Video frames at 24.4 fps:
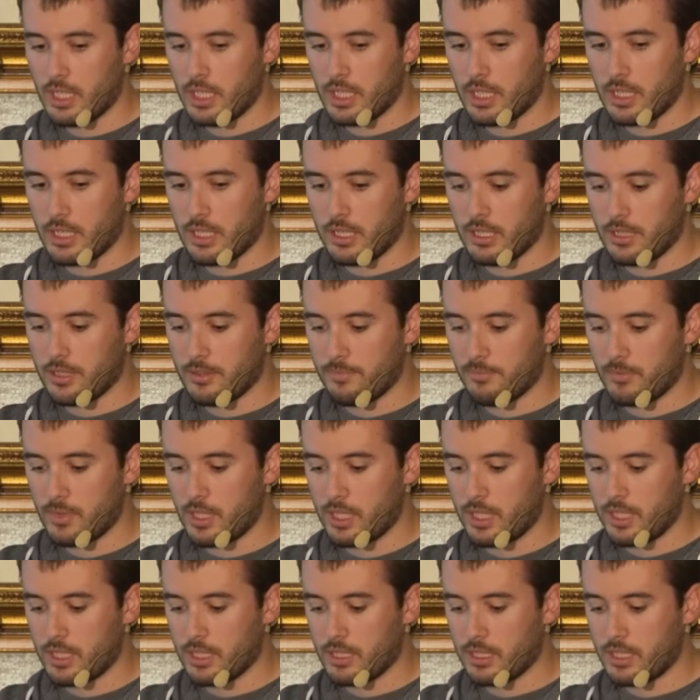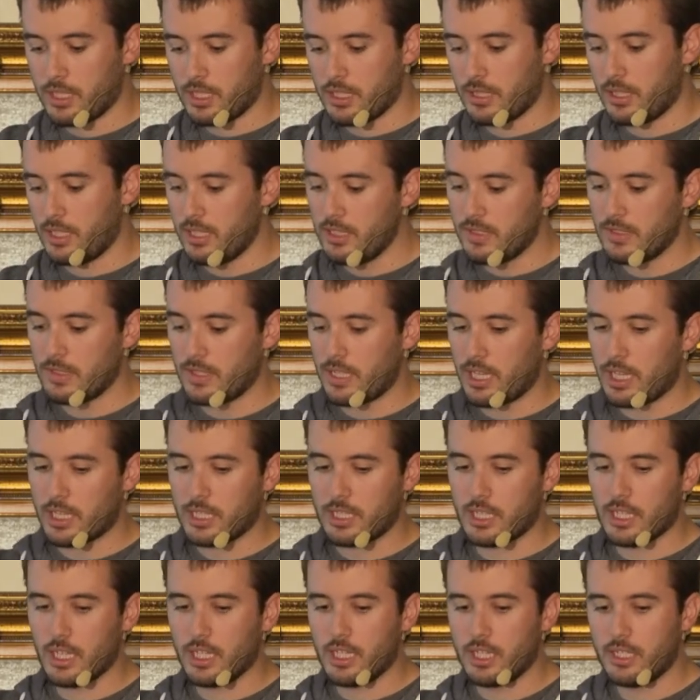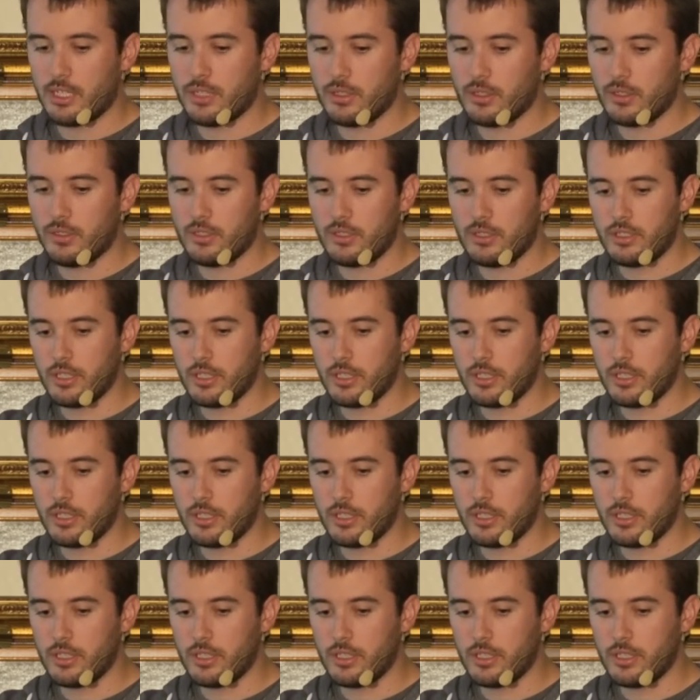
And this actually could